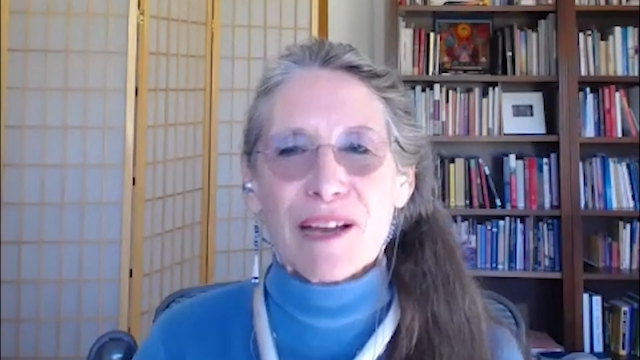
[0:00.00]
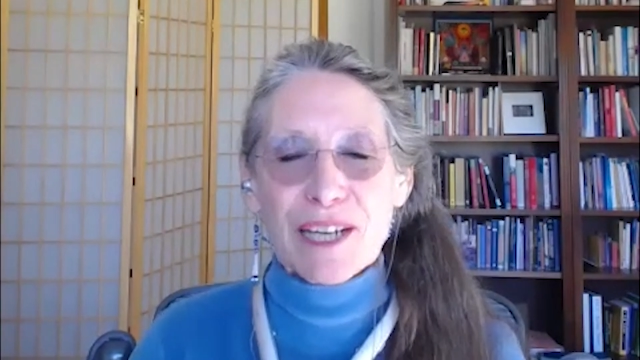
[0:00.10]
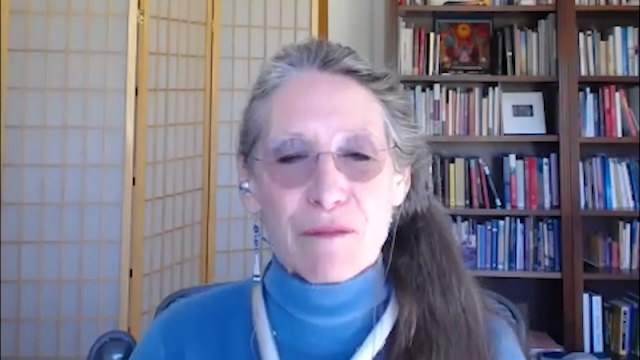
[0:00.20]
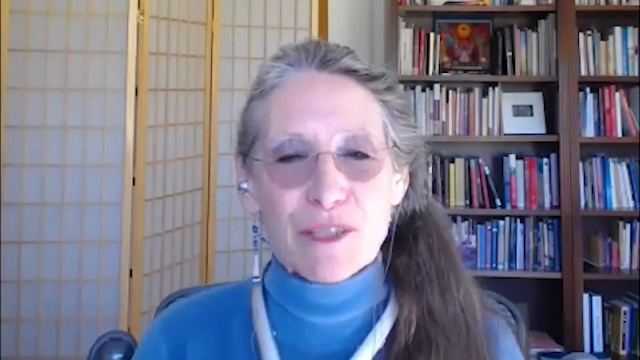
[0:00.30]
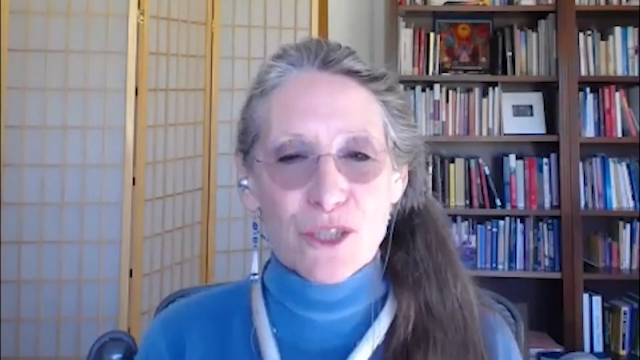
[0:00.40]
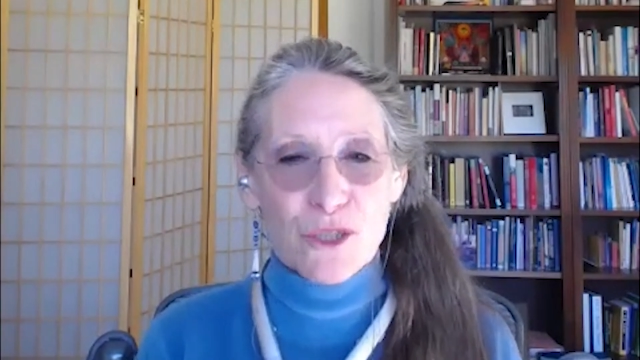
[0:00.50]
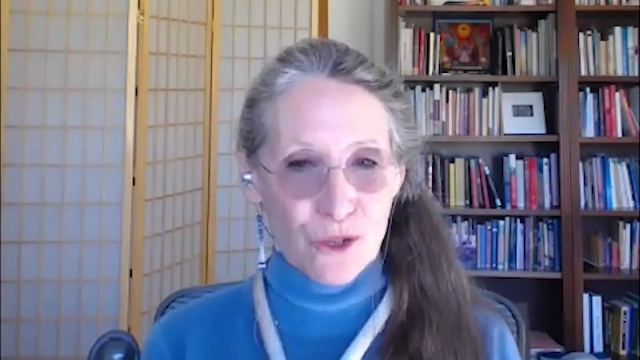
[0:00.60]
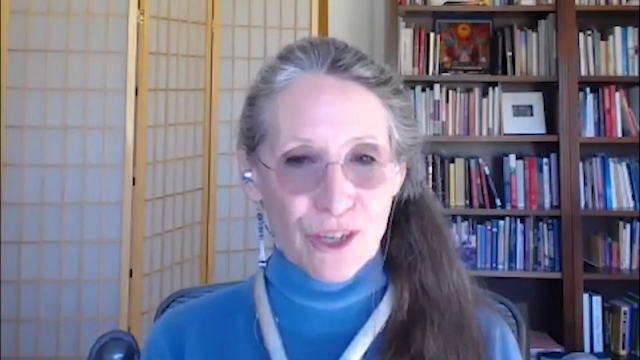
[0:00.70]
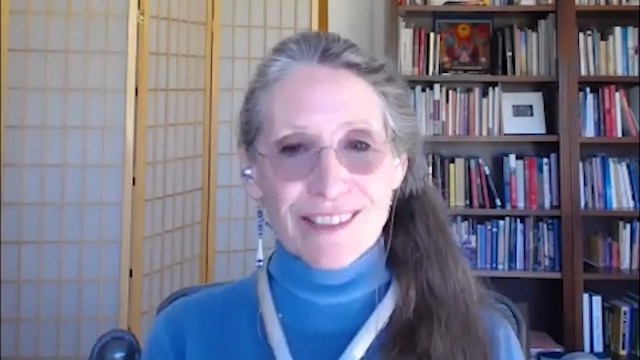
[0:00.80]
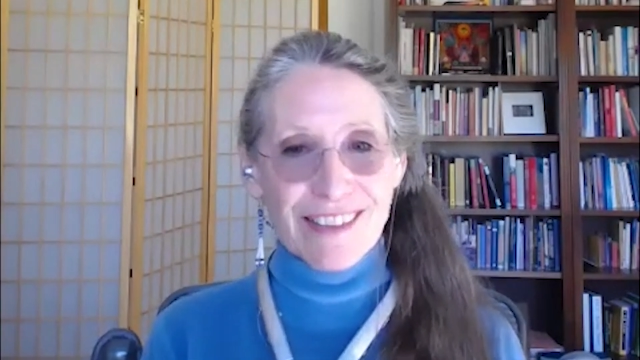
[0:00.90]
my name is
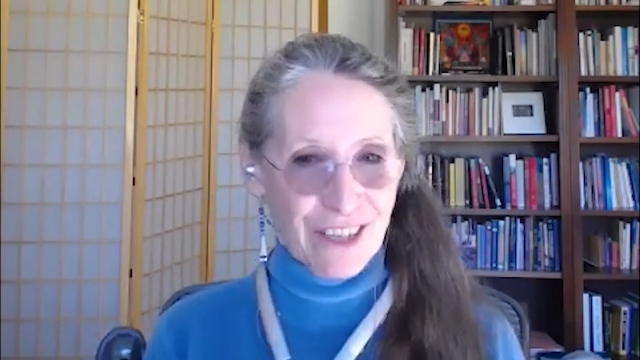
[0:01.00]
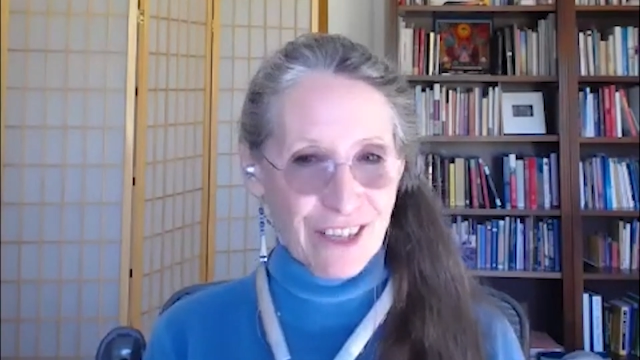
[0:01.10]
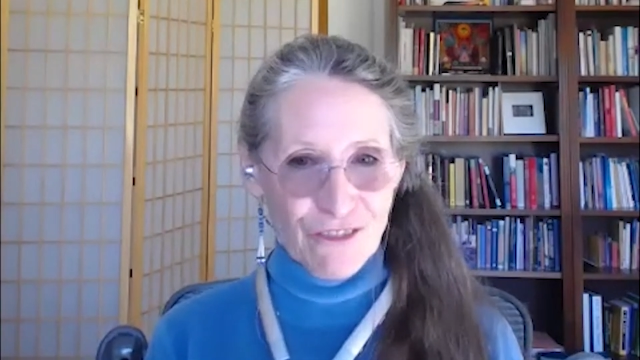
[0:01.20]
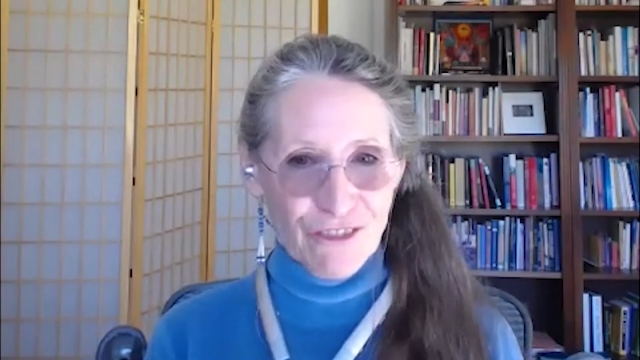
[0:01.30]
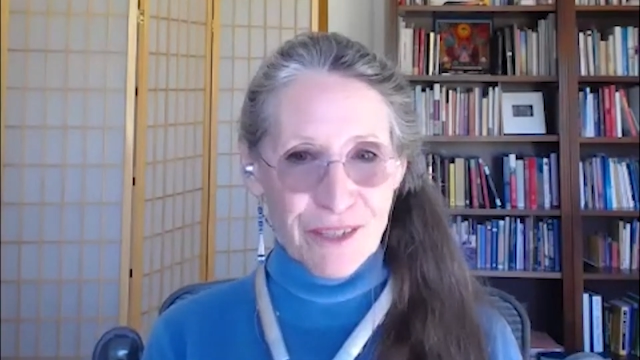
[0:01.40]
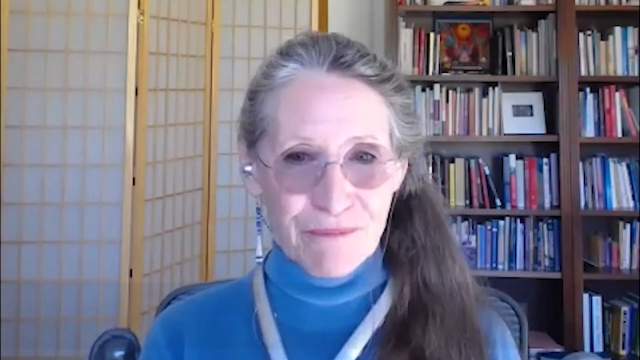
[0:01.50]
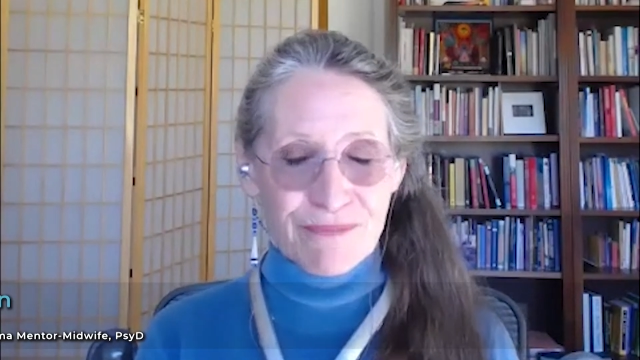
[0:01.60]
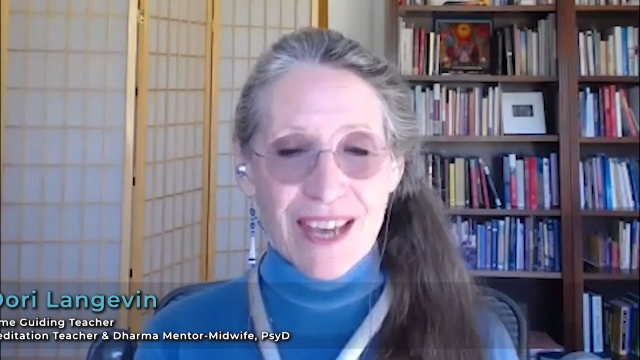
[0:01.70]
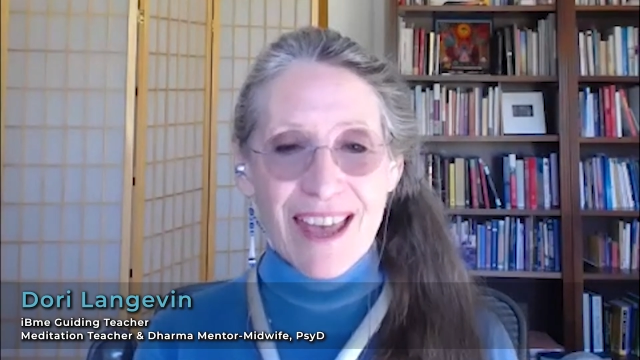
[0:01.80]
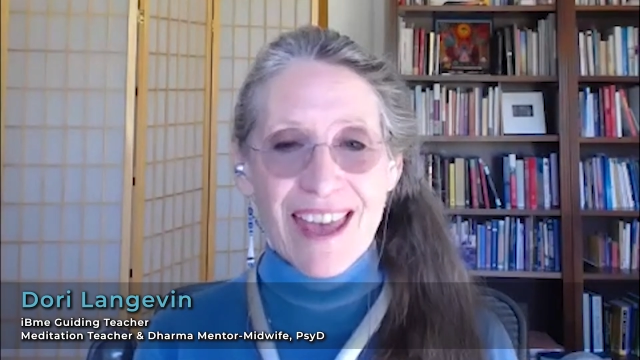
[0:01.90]
Dori Langevin,
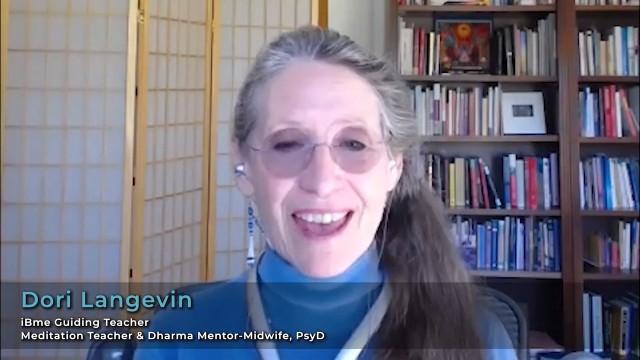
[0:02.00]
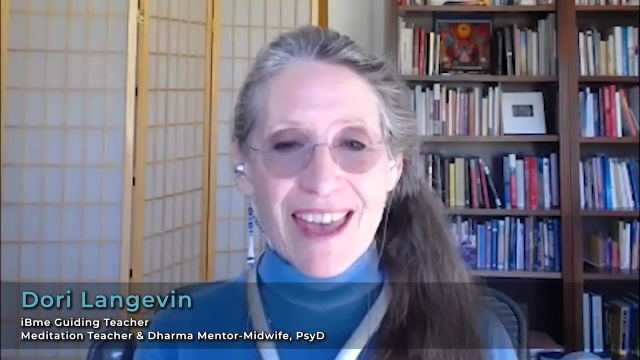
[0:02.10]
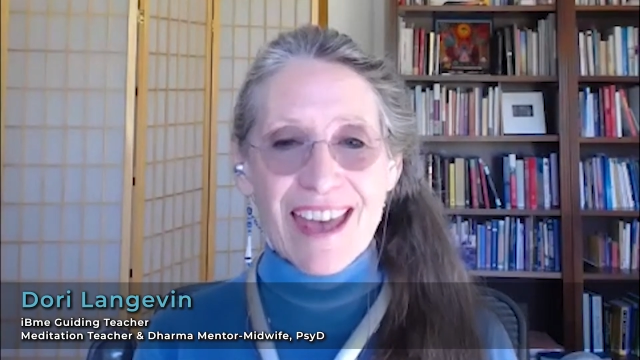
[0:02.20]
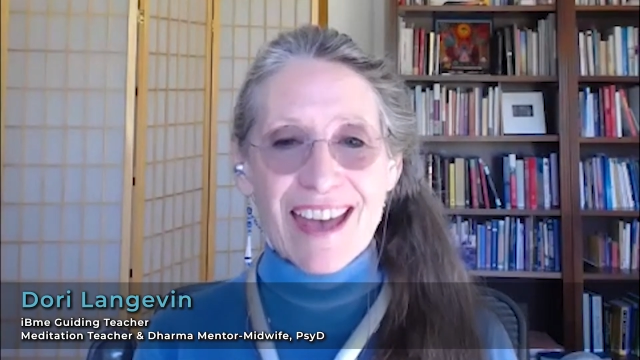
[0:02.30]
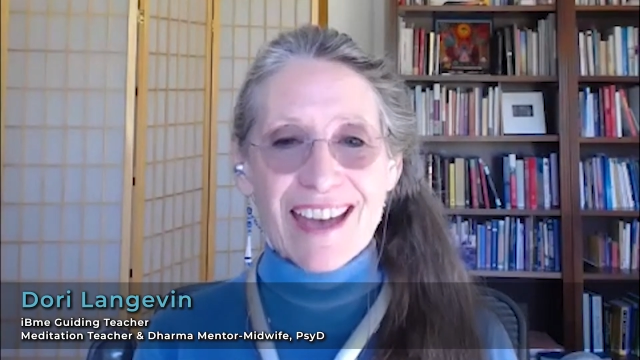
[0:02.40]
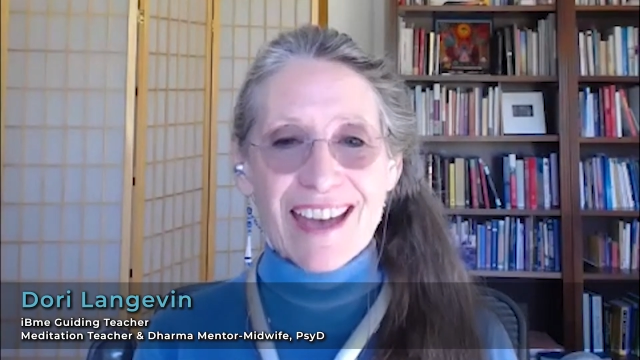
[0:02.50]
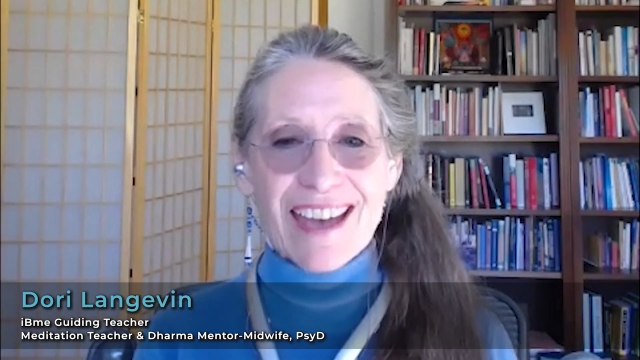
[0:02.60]
and